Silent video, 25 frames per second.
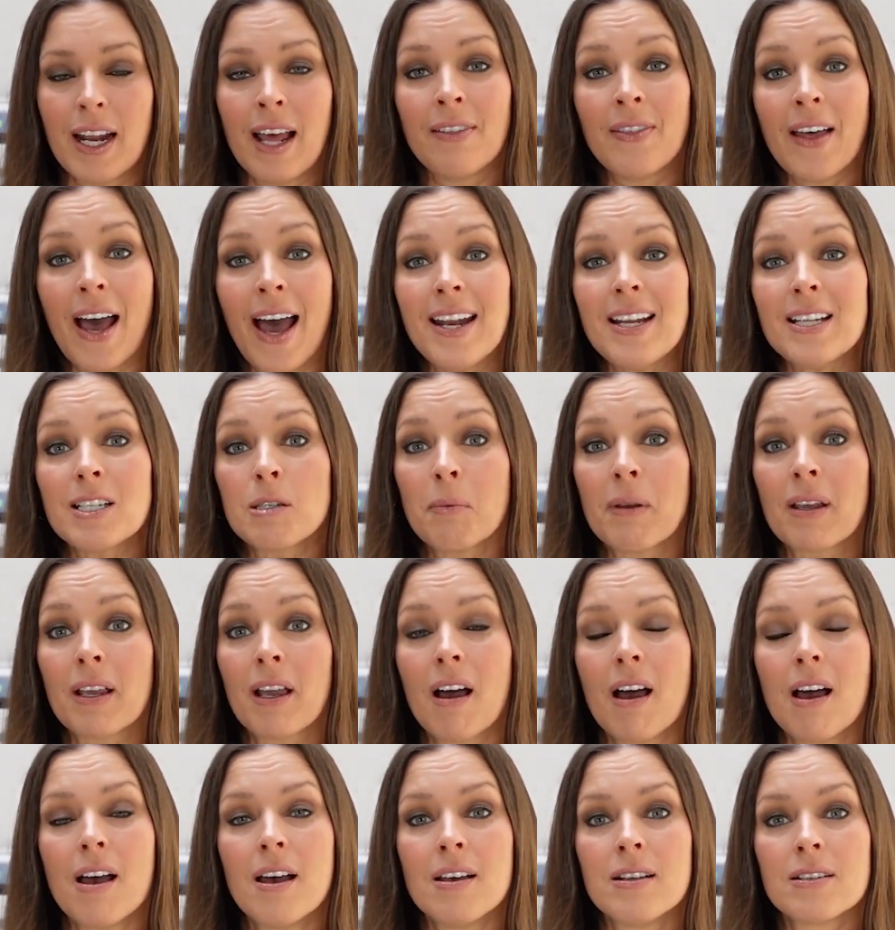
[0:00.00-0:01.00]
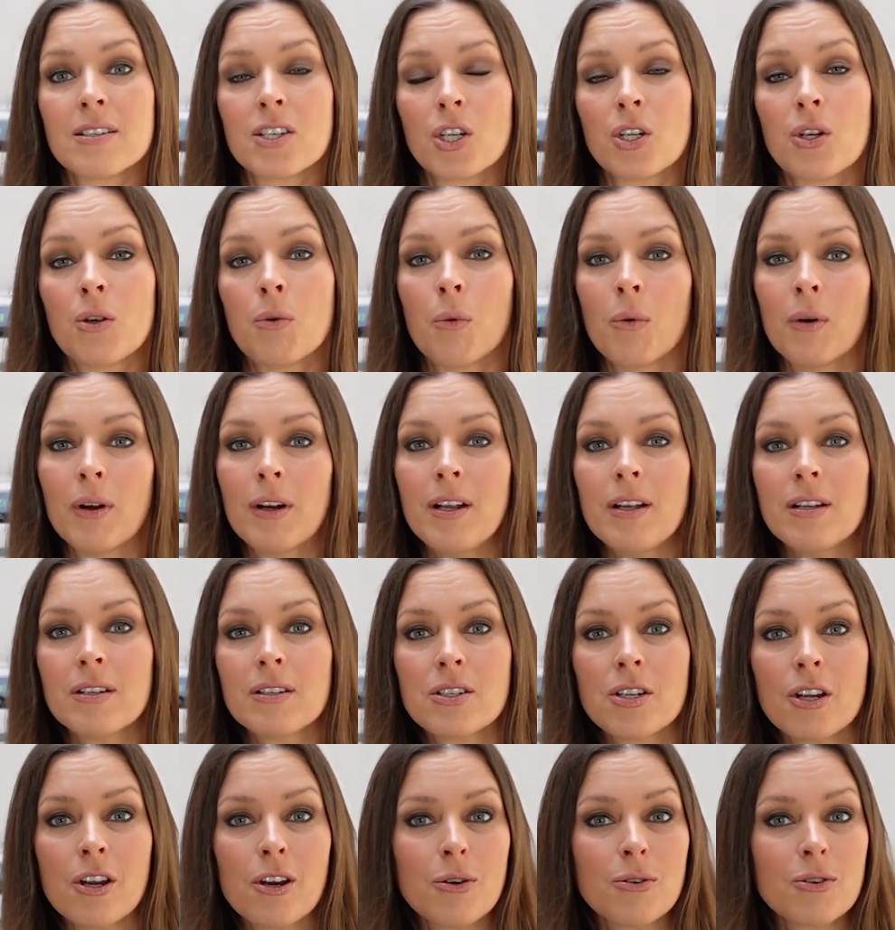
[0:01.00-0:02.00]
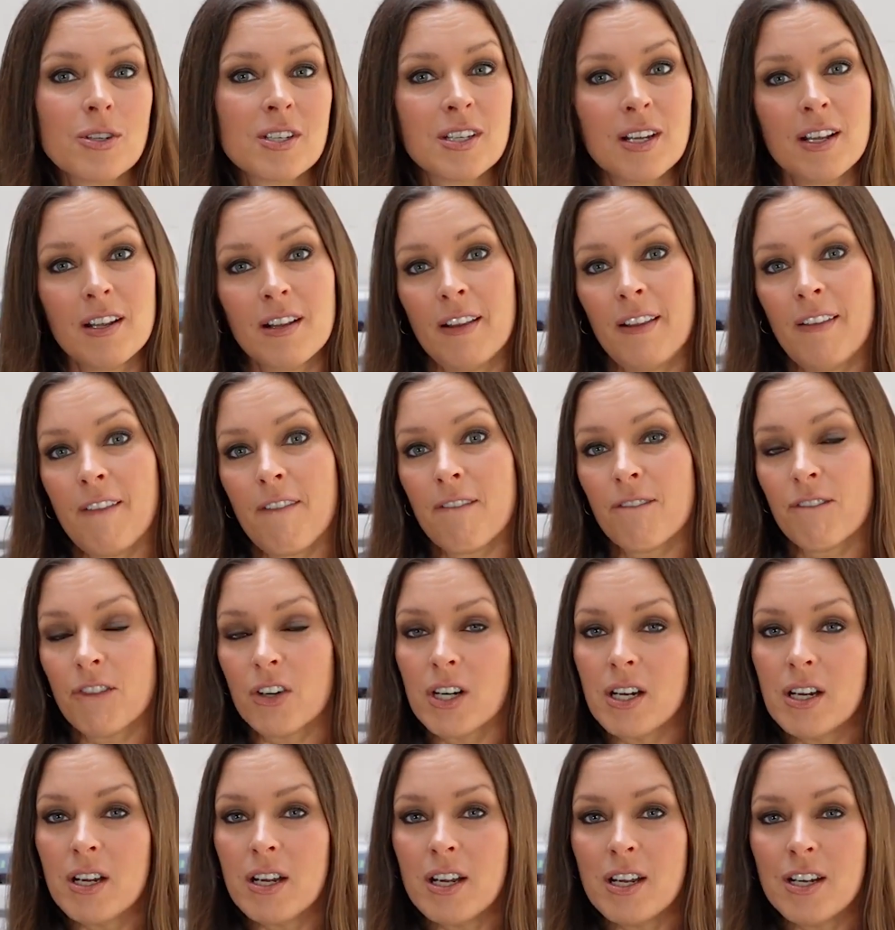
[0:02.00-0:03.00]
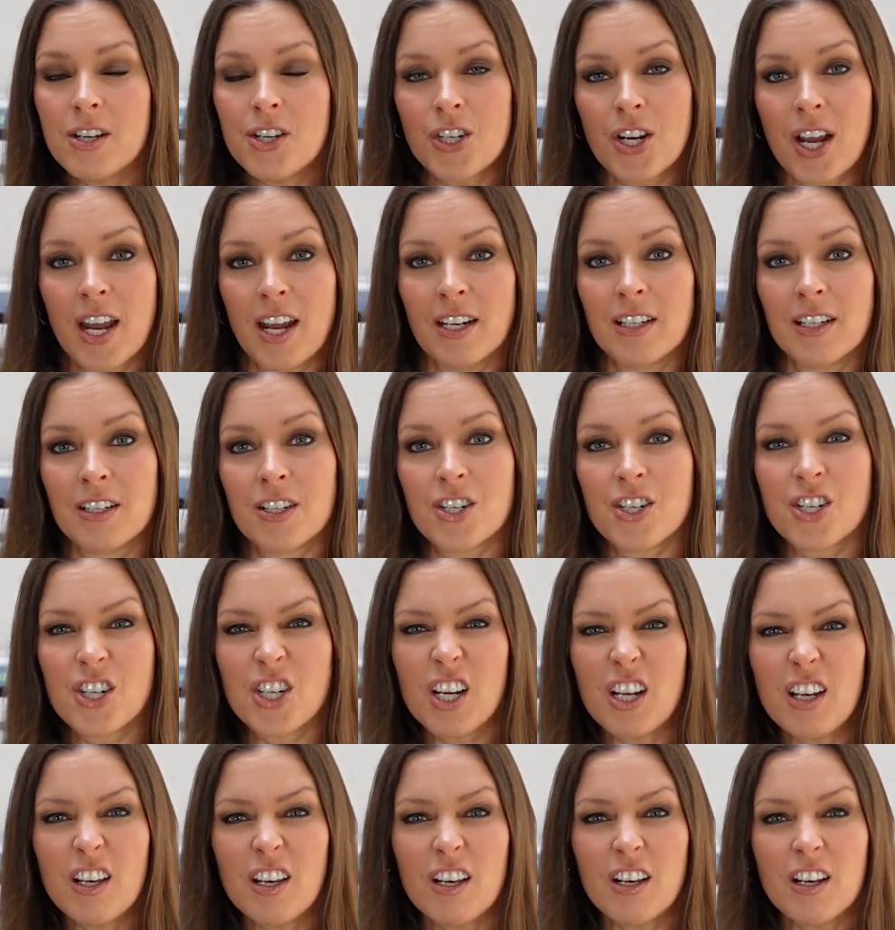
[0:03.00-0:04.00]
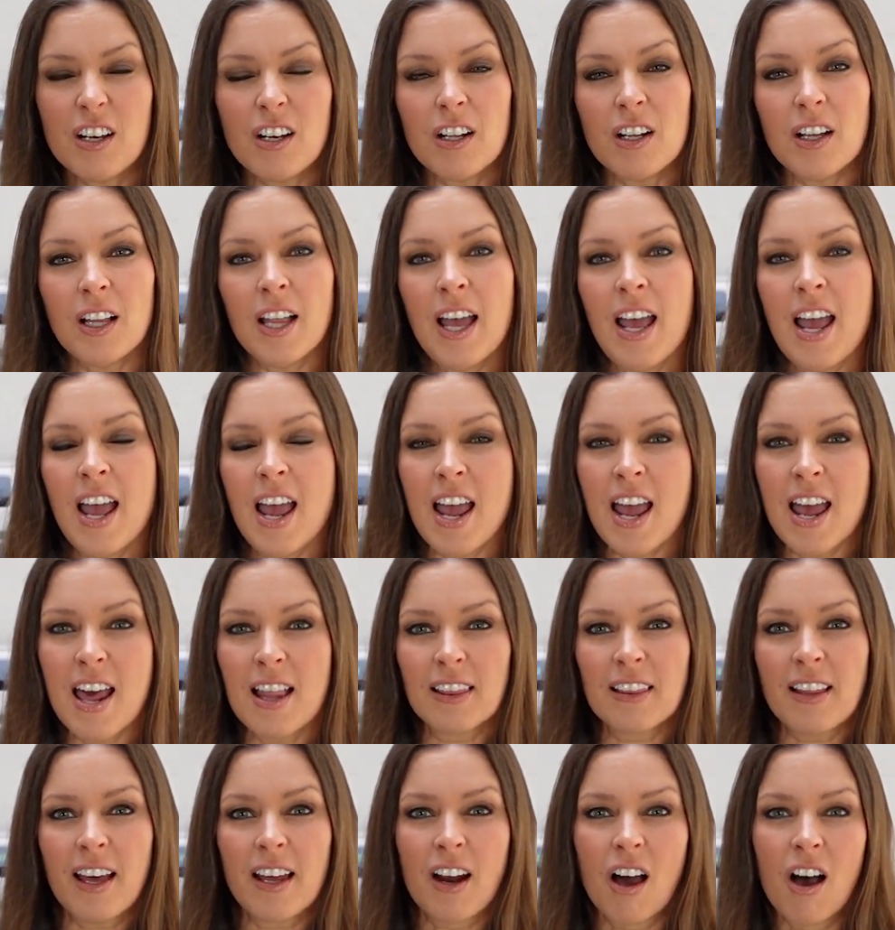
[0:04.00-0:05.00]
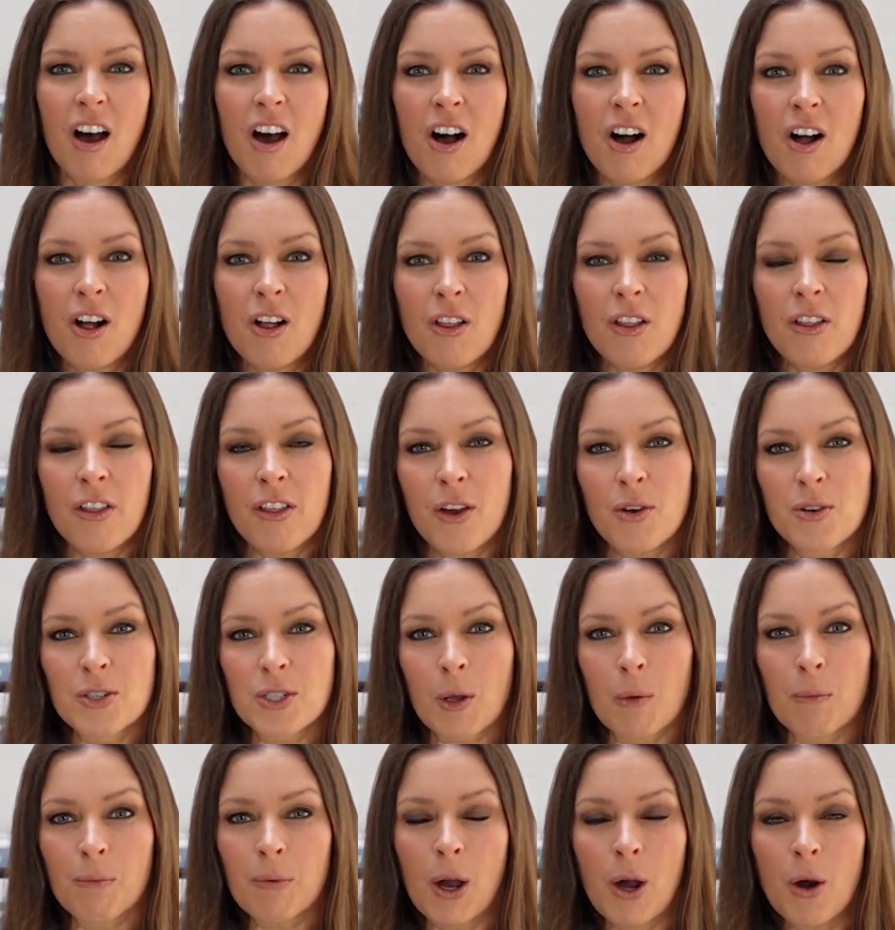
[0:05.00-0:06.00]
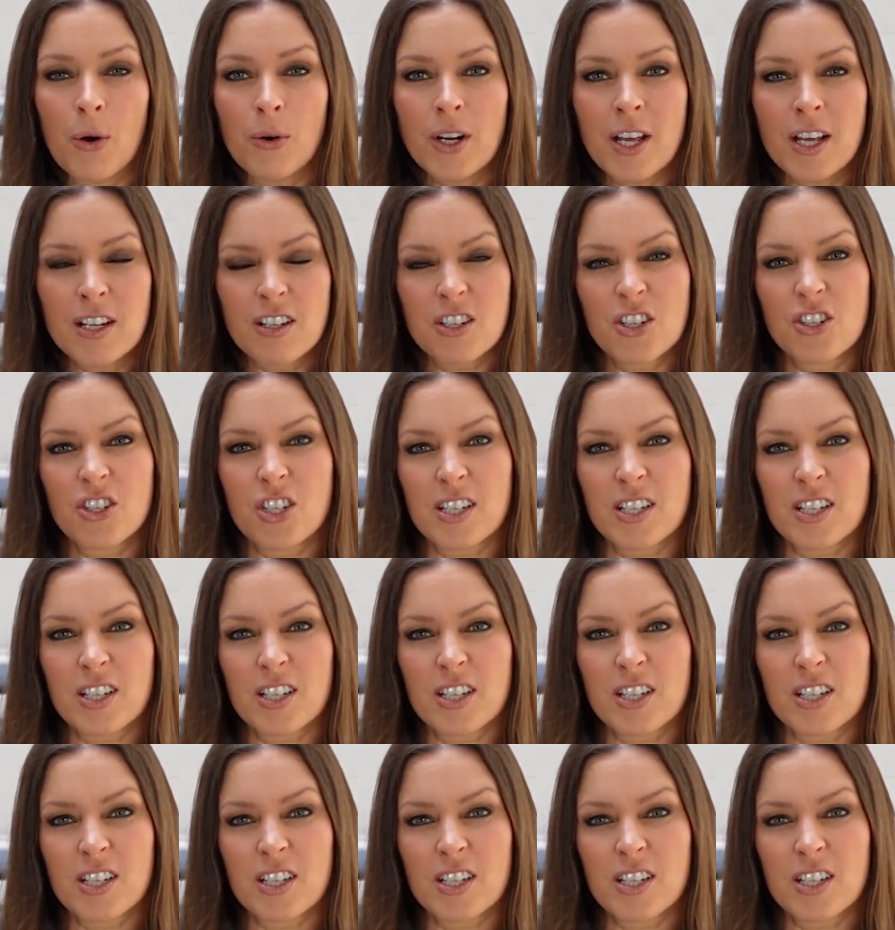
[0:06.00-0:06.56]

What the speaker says: And that is because you want it to sit in the fridge and chill and let all of those components